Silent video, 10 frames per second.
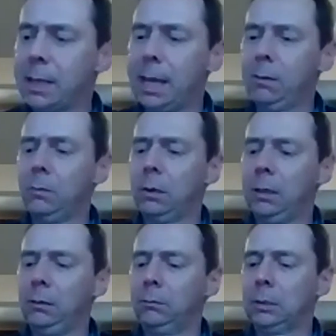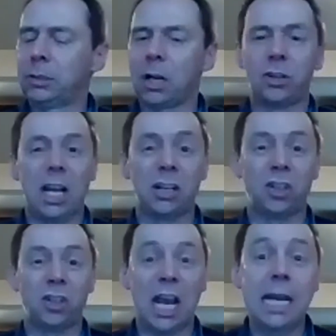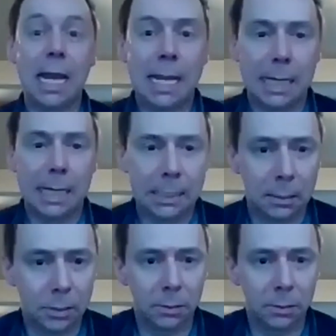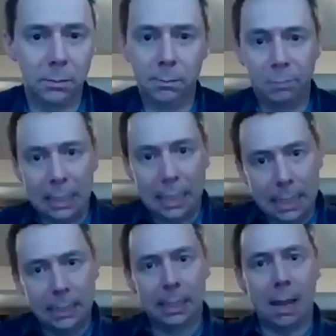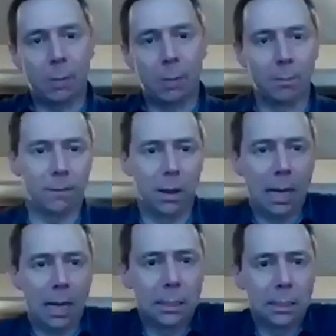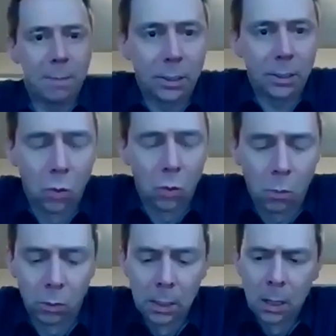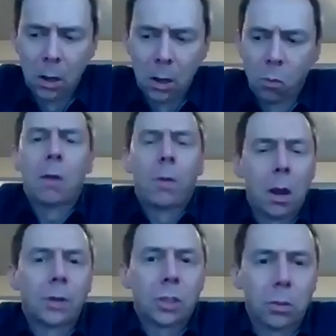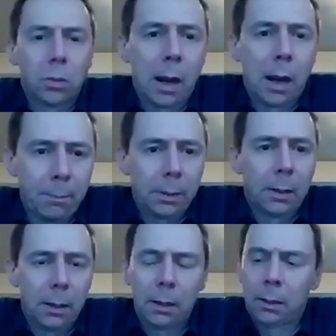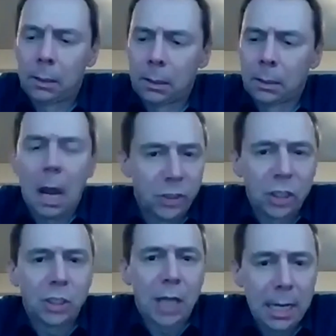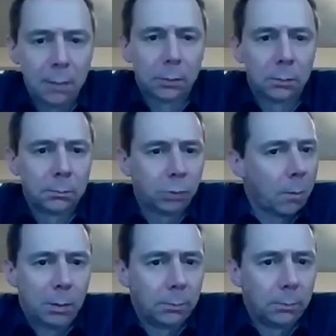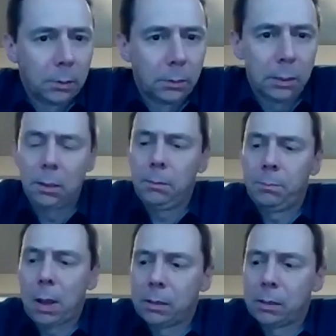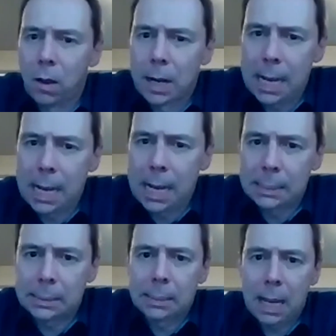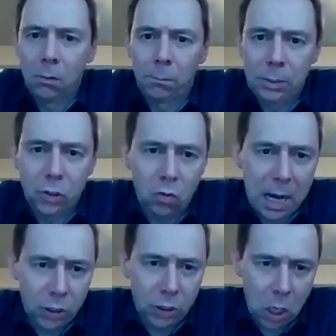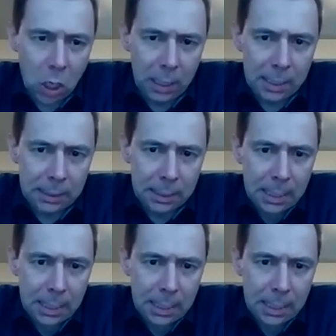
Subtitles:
then it's going to take us 10 years to begin to get public finances back to normal, well, then we are storing up an unsustainable problem where the public finances cannot be stretched like this